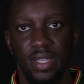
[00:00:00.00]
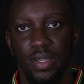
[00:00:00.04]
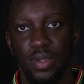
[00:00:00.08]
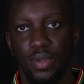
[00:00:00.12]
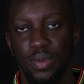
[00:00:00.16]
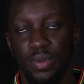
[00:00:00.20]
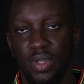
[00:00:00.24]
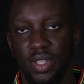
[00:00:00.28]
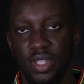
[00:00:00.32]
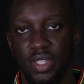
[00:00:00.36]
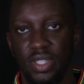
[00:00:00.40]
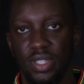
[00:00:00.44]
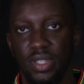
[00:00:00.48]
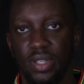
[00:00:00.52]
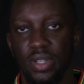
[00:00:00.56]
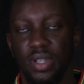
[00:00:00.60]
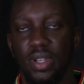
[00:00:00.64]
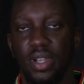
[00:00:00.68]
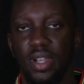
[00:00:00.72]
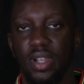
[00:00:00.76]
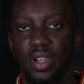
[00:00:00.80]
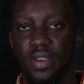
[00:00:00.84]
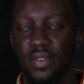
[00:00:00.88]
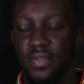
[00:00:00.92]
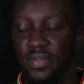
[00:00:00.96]
which
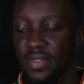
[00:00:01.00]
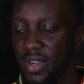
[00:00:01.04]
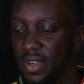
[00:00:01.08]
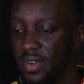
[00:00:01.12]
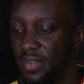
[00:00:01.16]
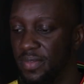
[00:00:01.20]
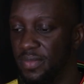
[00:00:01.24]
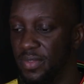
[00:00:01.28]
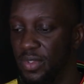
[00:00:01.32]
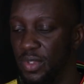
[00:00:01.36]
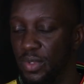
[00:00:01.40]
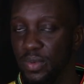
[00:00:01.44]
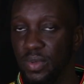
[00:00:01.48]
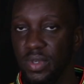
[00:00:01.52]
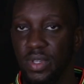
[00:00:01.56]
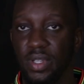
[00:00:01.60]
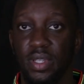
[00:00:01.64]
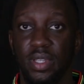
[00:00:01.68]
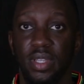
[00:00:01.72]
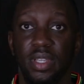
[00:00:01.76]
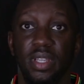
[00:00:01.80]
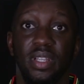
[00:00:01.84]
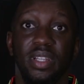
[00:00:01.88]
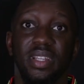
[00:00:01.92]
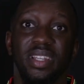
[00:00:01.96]
are very fewer.
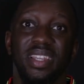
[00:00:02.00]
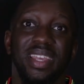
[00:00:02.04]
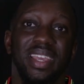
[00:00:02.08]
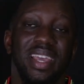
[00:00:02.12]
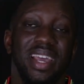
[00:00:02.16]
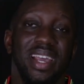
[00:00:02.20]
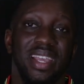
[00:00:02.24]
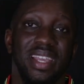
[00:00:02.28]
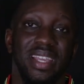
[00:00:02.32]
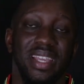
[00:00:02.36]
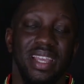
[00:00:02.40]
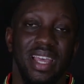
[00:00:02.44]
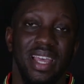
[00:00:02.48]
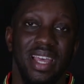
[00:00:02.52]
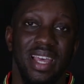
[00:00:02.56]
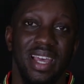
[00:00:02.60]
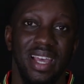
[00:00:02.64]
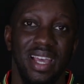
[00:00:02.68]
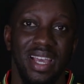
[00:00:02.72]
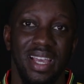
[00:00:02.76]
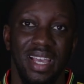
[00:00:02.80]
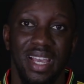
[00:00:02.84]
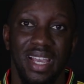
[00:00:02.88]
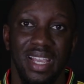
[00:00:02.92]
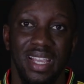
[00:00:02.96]
The
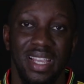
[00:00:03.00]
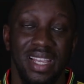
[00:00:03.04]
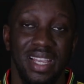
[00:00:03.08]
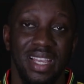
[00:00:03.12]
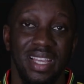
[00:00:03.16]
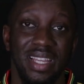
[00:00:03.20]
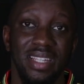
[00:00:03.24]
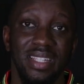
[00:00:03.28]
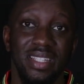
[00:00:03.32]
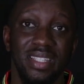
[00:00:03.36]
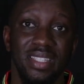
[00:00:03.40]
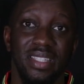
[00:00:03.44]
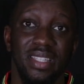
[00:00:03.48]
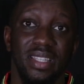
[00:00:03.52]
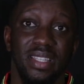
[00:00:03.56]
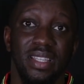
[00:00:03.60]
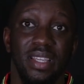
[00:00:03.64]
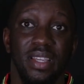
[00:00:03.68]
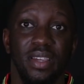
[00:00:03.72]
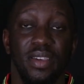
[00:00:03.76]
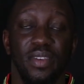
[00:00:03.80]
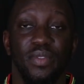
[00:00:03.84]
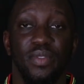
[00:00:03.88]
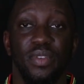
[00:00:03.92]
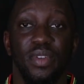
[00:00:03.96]
Akans,
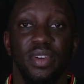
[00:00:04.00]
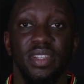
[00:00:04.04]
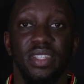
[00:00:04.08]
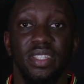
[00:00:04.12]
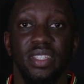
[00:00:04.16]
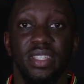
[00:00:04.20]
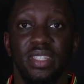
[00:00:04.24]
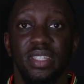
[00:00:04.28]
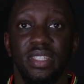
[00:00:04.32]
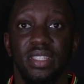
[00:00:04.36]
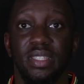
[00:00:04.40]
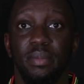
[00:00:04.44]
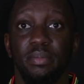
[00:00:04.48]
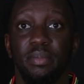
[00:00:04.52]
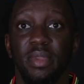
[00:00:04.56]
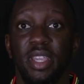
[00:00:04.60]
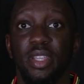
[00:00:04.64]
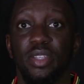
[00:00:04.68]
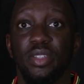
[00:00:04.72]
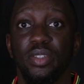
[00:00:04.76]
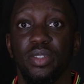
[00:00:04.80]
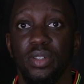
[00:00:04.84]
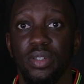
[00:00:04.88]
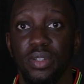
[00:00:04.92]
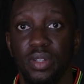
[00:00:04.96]
for instance, the
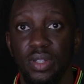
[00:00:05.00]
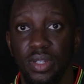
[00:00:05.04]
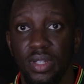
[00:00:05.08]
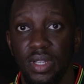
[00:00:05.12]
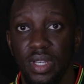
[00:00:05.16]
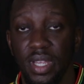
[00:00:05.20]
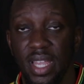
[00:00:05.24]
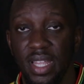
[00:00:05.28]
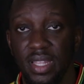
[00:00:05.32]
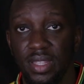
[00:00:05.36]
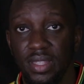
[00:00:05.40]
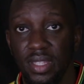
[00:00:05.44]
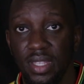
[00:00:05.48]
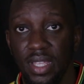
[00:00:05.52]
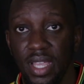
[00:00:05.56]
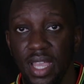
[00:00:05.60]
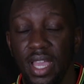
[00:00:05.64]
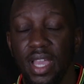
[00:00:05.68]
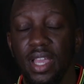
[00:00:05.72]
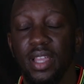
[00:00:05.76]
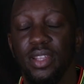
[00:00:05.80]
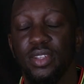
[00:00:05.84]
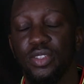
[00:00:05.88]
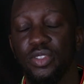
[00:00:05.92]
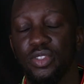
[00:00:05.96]
major ethnic
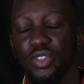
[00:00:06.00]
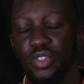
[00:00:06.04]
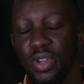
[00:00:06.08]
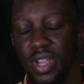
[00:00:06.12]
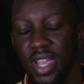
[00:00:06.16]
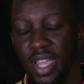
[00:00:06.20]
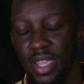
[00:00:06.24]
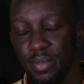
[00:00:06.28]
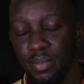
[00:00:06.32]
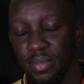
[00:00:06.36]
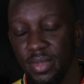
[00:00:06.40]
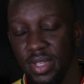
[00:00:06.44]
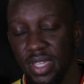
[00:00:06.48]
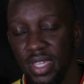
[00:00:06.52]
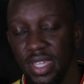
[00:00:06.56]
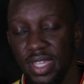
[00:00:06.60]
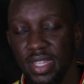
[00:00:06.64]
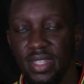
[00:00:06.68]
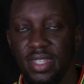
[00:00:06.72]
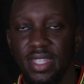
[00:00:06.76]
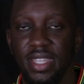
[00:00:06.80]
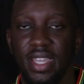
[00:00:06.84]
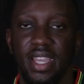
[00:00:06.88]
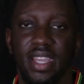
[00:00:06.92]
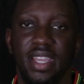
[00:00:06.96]
tribe in
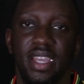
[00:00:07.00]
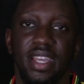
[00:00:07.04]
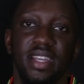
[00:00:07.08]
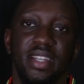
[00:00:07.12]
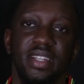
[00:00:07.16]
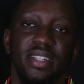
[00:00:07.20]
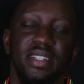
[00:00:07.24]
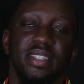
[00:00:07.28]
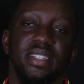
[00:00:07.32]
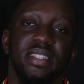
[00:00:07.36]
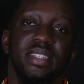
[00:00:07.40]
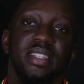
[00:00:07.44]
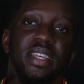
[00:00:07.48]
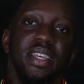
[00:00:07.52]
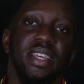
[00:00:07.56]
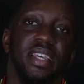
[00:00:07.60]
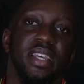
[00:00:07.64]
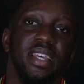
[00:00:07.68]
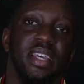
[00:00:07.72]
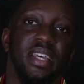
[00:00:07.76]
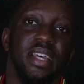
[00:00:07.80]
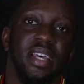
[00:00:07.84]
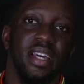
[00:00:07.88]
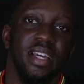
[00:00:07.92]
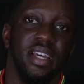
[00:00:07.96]
the Akans
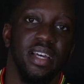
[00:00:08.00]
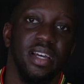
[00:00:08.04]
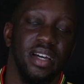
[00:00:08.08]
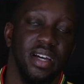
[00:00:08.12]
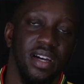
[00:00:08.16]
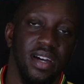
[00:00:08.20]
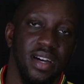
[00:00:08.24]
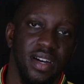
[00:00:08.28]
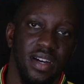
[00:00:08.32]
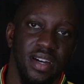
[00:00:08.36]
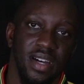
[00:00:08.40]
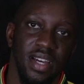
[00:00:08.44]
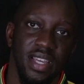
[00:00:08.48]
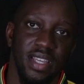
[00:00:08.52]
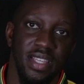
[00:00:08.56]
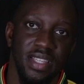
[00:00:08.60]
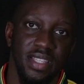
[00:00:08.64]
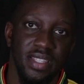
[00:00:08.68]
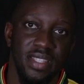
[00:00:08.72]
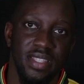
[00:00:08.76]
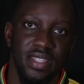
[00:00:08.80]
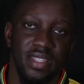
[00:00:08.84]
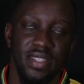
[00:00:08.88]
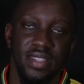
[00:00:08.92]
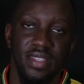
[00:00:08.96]

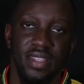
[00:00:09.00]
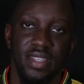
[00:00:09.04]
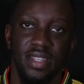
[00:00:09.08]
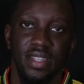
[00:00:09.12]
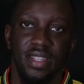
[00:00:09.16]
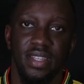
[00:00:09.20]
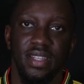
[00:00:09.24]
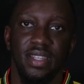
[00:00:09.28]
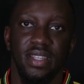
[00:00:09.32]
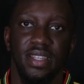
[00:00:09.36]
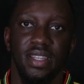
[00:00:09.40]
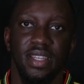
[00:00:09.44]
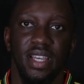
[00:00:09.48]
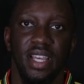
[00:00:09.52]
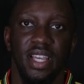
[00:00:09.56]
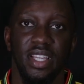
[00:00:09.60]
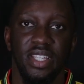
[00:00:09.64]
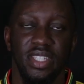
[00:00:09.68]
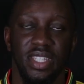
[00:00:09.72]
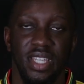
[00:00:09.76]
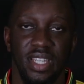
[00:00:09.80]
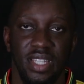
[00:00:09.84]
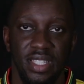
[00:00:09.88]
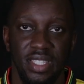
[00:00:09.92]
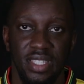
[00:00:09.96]
is the
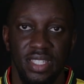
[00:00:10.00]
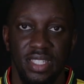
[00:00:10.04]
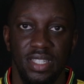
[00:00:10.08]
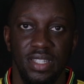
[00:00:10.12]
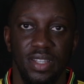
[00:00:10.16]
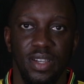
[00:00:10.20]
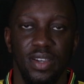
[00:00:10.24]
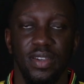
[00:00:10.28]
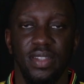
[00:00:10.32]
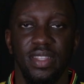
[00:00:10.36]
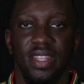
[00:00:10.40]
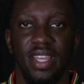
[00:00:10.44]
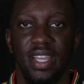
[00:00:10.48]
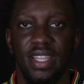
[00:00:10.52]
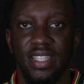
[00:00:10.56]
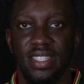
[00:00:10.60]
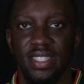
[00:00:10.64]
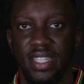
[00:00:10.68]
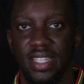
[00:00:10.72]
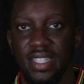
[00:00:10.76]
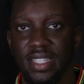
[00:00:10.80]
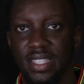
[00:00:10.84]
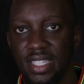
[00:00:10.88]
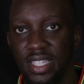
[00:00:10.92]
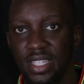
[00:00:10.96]
Ashanti or the
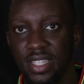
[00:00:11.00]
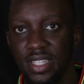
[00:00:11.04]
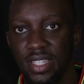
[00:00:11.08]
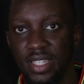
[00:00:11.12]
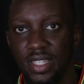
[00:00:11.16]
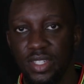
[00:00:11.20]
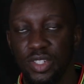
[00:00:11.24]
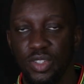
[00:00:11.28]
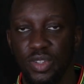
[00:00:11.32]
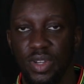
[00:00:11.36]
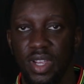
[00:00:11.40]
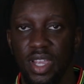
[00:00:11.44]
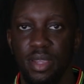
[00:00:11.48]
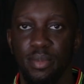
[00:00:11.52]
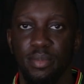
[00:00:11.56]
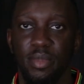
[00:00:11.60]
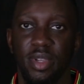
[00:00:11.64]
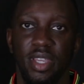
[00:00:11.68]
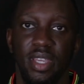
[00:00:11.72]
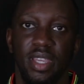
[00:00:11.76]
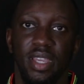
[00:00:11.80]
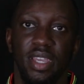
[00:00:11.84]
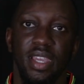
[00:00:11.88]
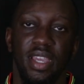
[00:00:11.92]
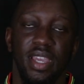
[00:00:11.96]
Asante tribe,
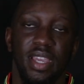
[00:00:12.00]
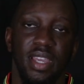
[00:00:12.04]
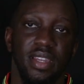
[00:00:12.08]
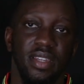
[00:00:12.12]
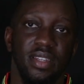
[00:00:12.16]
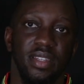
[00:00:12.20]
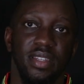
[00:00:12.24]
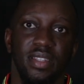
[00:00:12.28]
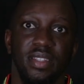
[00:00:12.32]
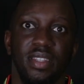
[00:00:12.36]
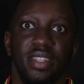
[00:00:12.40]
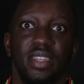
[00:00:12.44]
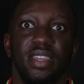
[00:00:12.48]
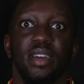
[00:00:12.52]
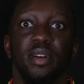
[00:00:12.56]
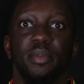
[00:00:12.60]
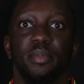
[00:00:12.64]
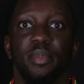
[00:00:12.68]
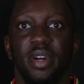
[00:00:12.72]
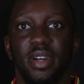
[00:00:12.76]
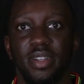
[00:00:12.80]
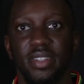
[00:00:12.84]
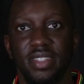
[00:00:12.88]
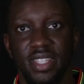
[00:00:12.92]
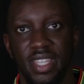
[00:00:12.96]
and they are
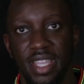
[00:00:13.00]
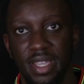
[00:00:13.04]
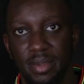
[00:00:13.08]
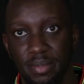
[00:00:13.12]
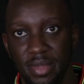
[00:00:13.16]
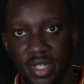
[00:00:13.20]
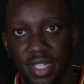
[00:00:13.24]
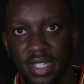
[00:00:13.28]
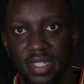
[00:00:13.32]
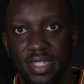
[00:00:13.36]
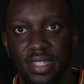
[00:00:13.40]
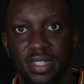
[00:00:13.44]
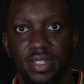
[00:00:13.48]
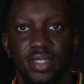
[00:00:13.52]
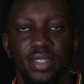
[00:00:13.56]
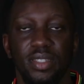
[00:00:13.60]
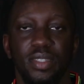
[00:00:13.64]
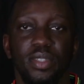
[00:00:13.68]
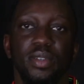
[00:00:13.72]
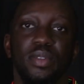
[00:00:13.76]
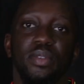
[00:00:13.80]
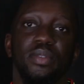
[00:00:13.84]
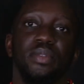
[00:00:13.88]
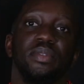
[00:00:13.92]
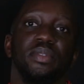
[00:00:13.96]
about 10 million.
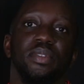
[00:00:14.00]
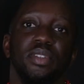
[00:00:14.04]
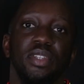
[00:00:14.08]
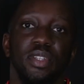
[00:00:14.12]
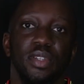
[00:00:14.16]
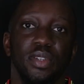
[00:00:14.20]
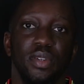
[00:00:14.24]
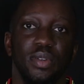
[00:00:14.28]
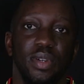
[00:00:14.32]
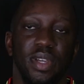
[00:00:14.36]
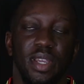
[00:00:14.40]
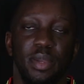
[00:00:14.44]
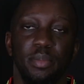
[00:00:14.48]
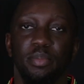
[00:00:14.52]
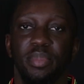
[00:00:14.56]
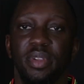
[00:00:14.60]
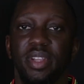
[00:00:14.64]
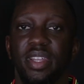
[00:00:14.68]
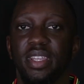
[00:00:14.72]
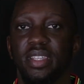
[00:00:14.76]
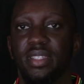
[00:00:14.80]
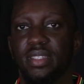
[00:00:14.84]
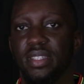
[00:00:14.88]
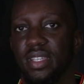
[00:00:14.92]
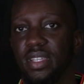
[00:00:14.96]
So, it
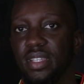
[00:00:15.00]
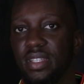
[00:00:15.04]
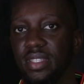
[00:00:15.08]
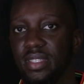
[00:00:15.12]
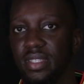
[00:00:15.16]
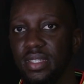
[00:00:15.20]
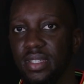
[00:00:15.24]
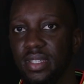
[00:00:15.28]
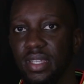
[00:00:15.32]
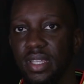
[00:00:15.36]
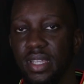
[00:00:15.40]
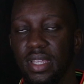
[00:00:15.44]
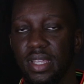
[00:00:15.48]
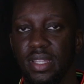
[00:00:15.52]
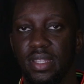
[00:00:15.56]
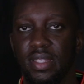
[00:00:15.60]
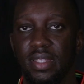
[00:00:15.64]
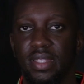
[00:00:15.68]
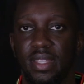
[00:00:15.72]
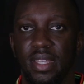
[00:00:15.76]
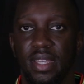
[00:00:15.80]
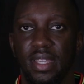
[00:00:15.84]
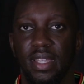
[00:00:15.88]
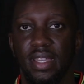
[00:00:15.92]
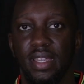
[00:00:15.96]
plays into
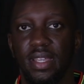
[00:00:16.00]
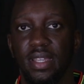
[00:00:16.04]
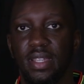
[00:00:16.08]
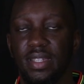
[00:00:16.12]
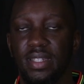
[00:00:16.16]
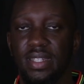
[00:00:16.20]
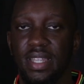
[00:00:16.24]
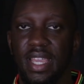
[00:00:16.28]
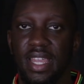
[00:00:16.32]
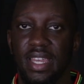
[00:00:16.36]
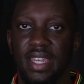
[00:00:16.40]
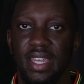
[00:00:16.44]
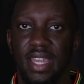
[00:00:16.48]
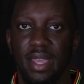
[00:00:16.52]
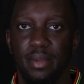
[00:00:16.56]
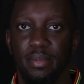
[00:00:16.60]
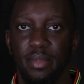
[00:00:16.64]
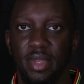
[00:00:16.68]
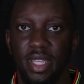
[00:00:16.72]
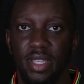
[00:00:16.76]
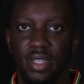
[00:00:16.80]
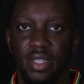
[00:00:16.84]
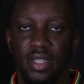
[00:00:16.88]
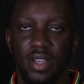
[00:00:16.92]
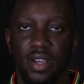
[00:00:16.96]
the
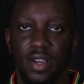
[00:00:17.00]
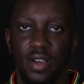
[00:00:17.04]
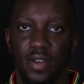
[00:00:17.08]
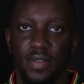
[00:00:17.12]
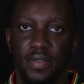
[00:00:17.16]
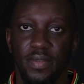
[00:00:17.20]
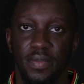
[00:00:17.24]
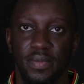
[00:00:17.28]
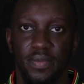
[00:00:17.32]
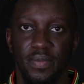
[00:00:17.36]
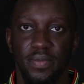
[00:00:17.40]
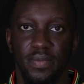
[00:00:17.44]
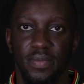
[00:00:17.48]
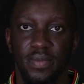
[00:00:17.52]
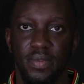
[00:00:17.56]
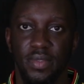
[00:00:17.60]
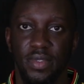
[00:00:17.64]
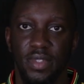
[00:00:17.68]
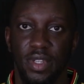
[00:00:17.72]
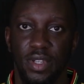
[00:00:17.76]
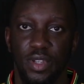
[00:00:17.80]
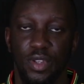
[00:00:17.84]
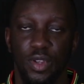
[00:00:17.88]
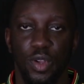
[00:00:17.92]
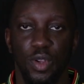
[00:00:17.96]
dynamic of
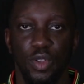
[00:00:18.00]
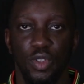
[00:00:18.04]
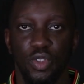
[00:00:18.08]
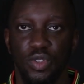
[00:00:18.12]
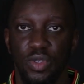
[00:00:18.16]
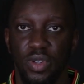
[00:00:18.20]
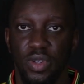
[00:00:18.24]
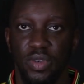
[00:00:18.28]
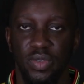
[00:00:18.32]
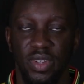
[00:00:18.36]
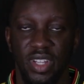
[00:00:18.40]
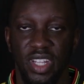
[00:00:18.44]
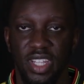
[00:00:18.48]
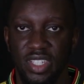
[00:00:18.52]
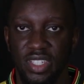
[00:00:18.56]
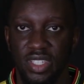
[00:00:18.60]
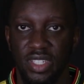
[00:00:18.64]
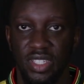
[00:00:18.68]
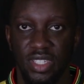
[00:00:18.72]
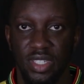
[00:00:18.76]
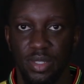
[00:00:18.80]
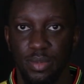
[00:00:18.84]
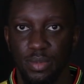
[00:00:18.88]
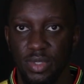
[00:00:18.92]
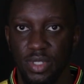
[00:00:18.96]
the cultural
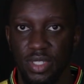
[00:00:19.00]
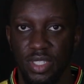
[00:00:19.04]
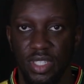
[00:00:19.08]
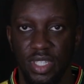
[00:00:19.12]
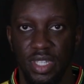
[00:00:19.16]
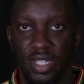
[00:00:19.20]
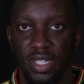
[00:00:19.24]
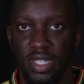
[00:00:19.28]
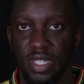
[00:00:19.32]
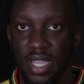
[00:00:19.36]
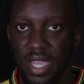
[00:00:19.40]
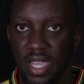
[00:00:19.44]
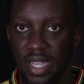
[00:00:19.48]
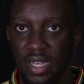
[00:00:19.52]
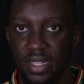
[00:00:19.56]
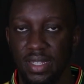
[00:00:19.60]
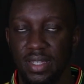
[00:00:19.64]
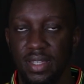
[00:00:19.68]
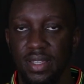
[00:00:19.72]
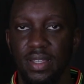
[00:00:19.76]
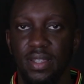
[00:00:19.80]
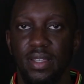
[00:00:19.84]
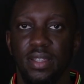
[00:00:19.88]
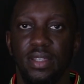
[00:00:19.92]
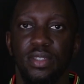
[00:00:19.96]
relationships in Ghana.
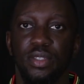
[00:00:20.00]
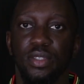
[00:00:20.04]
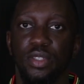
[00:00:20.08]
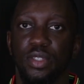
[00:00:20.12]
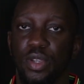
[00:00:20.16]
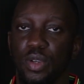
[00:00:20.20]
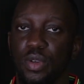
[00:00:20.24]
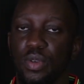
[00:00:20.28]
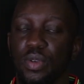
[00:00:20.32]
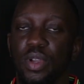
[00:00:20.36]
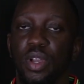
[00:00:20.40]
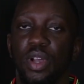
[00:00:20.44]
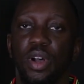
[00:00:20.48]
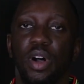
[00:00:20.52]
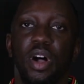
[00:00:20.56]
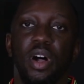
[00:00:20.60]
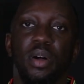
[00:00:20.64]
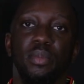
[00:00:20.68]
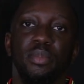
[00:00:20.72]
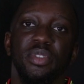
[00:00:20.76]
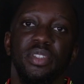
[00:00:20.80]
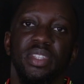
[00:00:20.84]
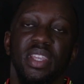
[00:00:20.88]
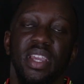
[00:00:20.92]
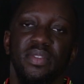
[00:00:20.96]
So
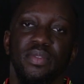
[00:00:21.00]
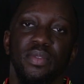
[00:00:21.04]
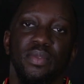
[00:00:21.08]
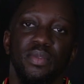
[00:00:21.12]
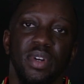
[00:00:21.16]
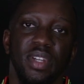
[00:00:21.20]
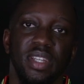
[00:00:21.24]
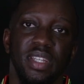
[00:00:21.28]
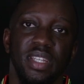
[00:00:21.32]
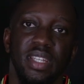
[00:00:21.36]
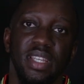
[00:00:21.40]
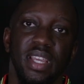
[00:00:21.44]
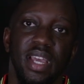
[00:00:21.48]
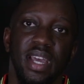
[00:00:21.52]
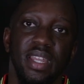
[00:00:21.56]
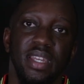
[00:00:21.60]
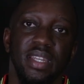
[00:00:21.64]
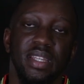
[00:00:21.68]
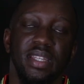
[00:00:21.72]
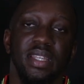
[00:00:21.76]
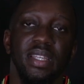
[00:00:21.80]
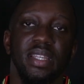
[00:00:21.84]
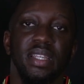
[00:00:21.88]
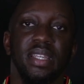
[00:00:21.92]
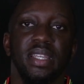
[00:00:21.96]
almost everyone in
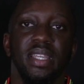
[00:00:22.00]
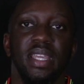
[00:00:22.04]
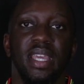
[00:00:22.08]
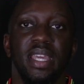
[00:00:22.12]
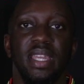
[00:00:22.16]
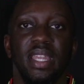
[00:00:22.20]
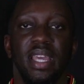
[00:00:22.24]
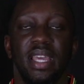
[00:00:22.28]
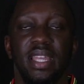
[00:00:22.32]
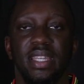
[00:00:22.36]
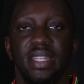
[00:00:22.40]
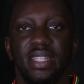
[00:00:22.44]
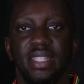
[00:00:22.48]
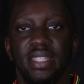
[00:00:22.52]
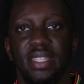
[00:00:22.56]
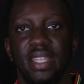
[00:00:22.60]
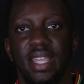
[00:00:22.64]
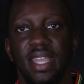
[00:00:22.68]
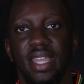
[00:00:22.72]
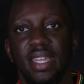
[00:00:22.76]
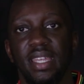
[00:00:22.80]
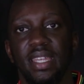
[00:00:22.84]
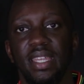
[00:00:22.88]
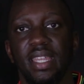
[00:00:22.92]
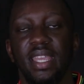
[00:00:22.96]
Ghana can
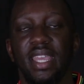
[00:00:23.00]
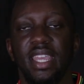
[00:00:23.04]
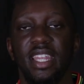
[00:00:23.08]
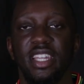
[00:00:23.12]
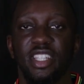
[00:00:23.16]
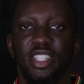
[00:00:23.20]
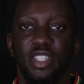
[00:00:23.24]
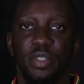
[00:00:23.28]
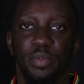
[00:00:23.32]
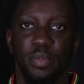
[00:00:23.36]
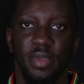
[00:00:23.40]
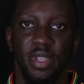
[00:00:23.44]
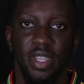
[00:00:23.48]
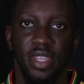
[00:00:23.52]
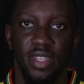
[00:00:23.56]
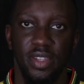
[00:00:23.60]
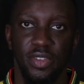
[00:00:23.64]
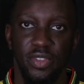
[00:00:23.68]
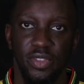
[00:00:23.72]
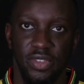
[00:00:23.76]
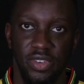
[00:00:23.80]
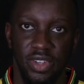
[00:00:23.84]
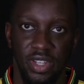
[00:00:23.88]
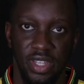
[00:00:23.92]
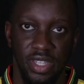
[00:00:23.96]
understand and speak
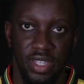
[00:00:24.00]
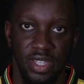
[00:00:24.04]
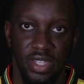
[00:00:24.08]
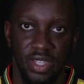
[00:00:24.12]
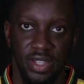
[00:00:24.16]
Twi.